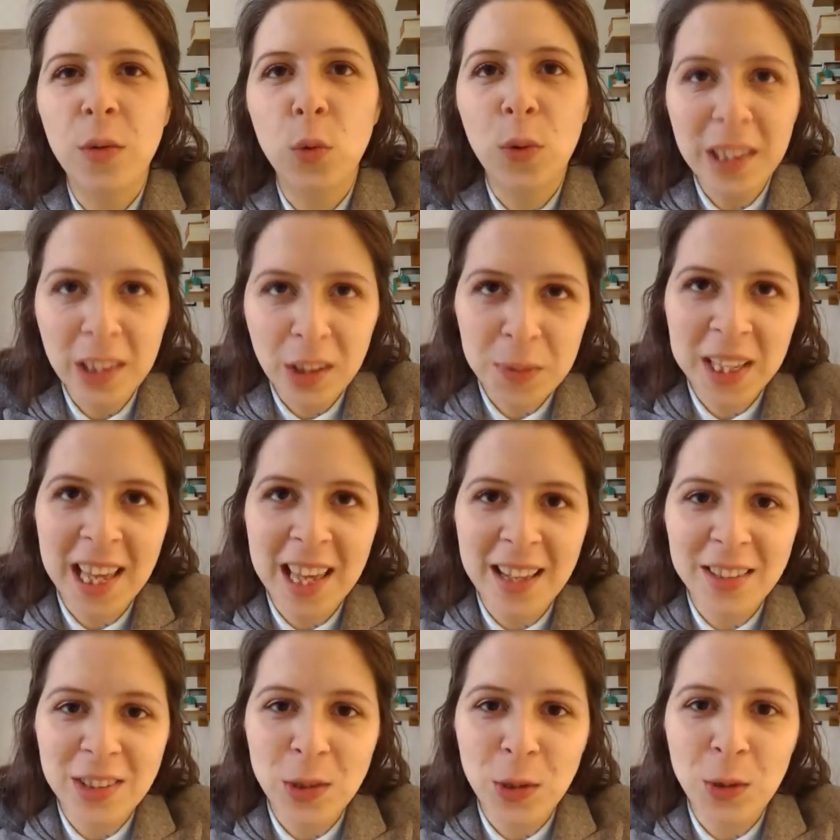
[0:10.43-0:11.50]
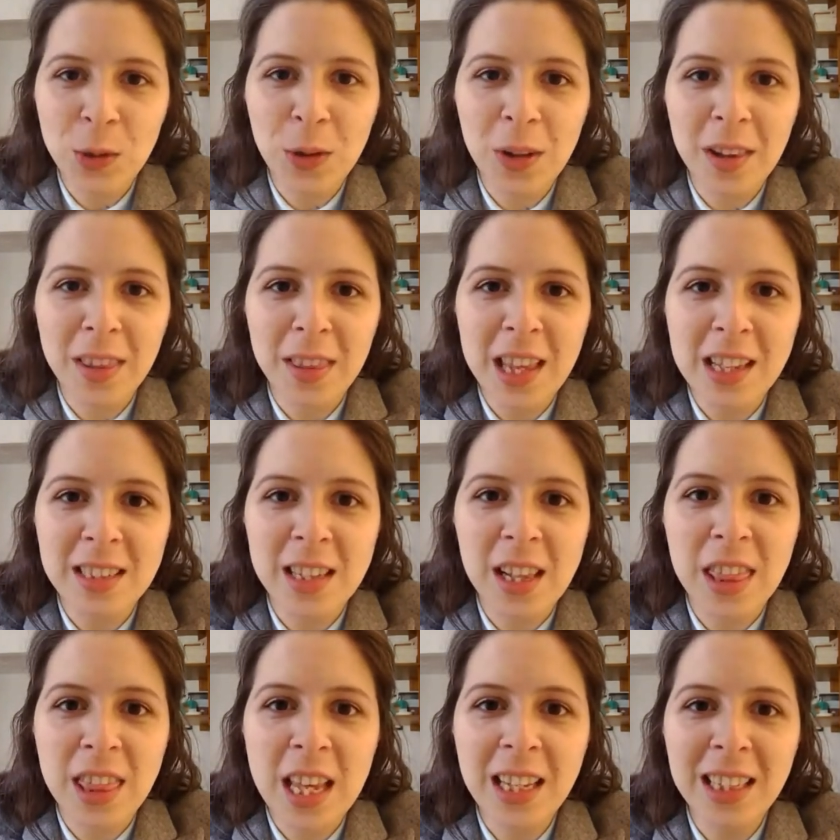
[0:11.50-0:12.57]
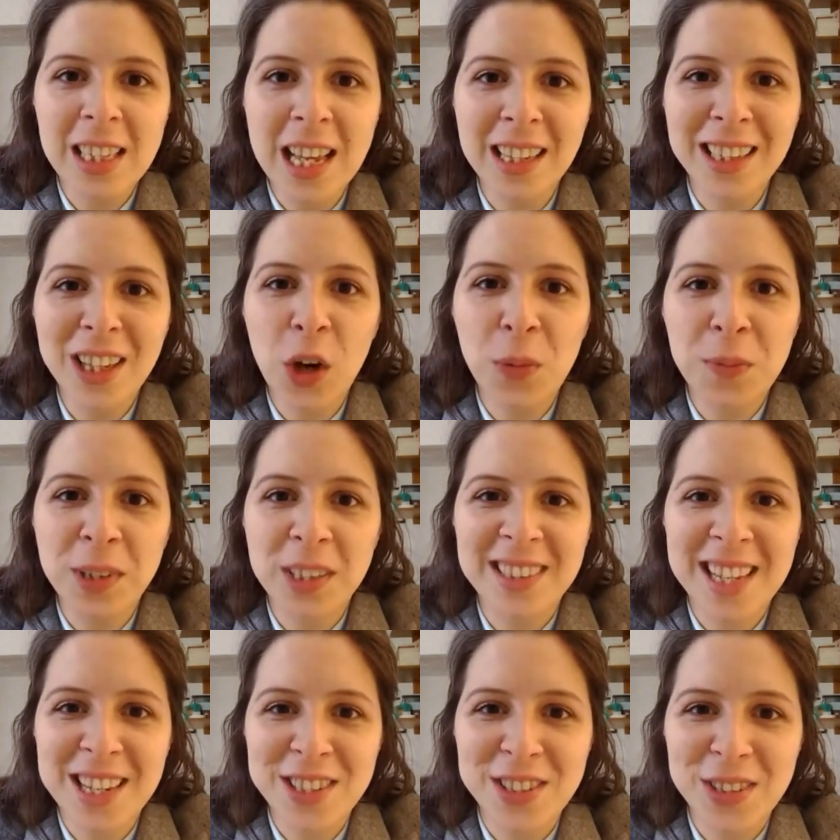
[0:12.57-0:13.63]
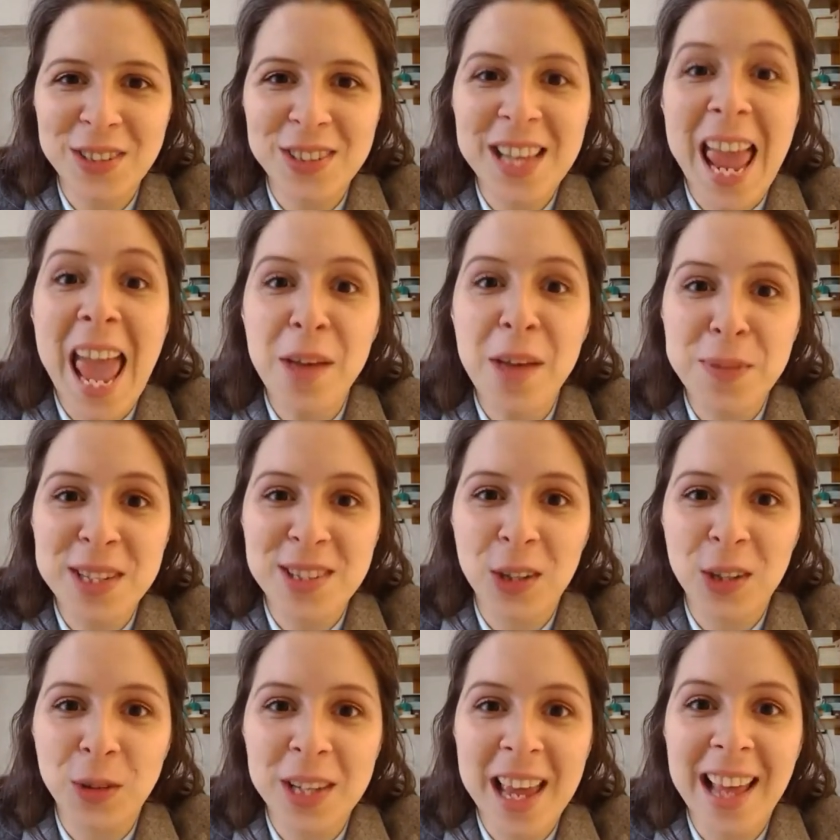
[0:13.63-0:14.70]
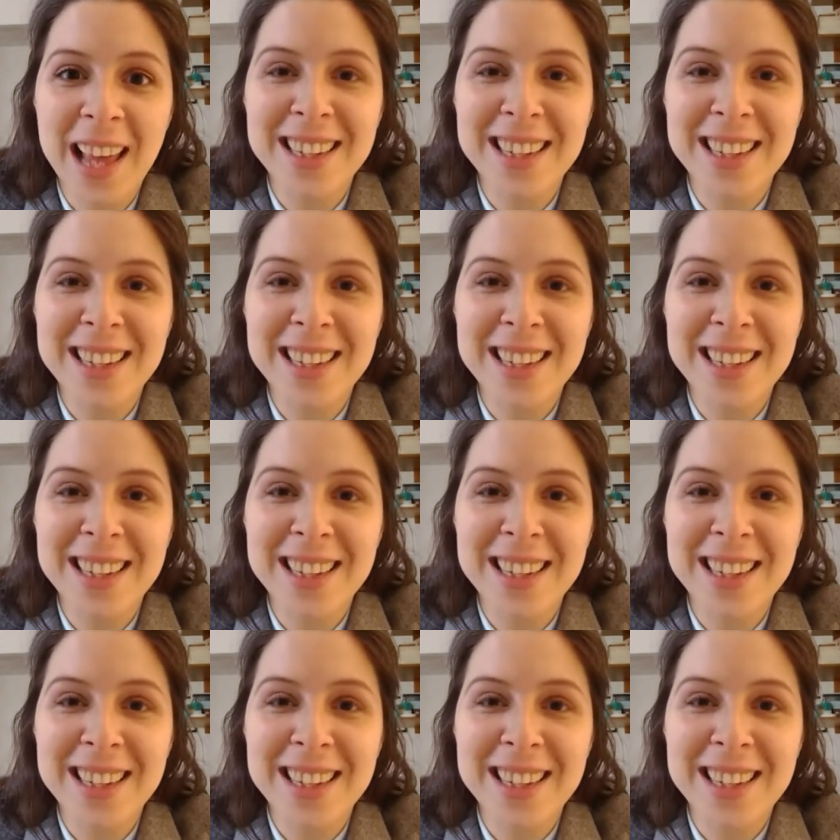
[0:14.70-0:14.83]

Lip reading: Welcome again to this Think Tank Conversations episode.